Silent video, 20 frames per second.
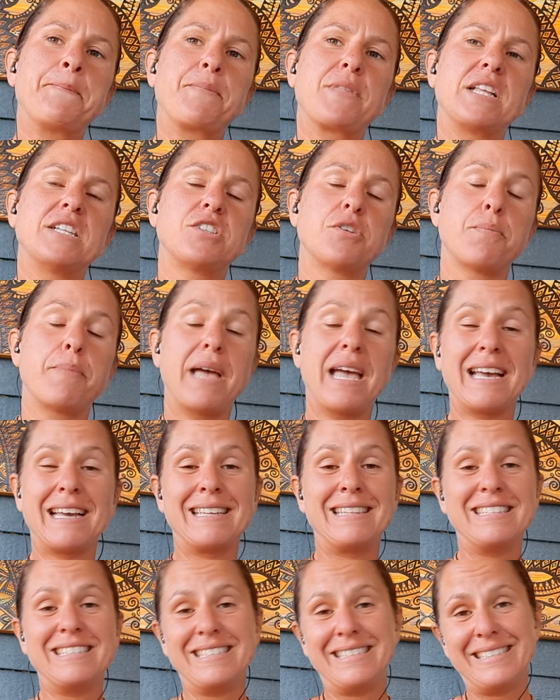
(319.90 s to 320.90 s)
And so back
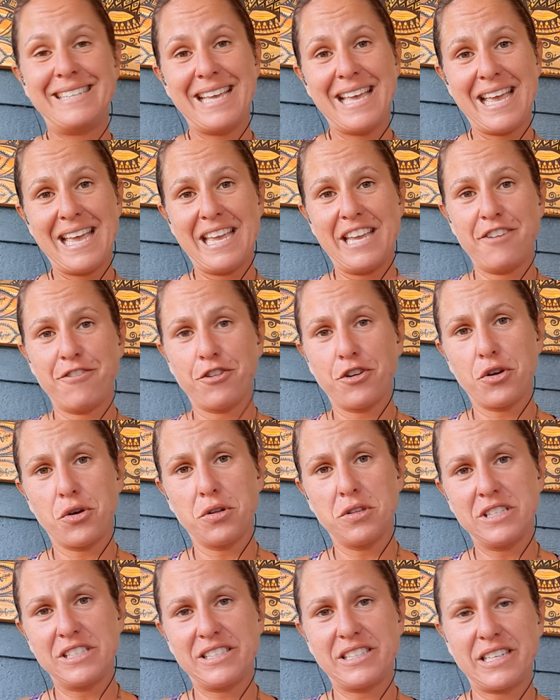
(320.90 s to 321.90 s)
in the day, for
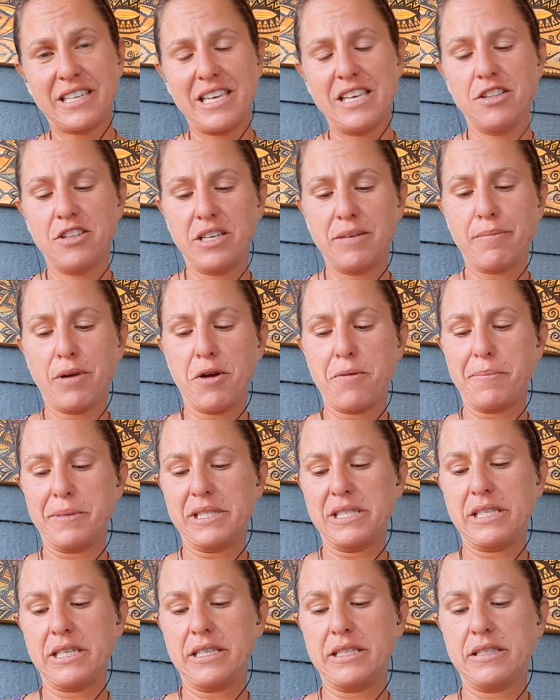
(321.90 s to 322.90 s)
holistic healing
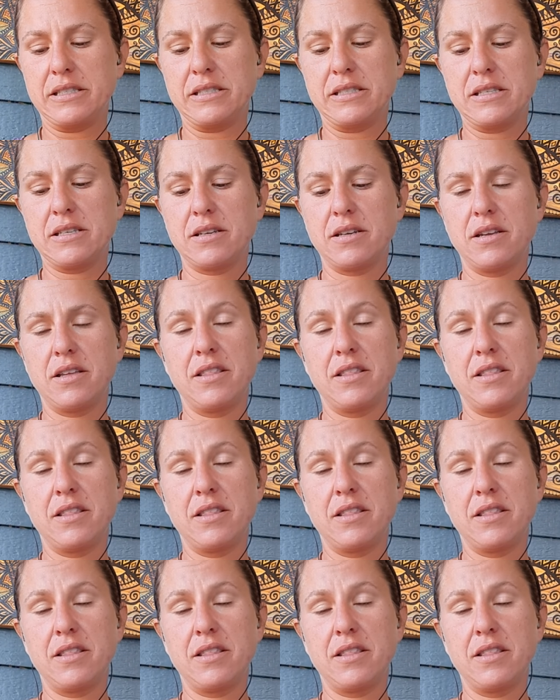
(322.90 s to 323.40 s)
purposes,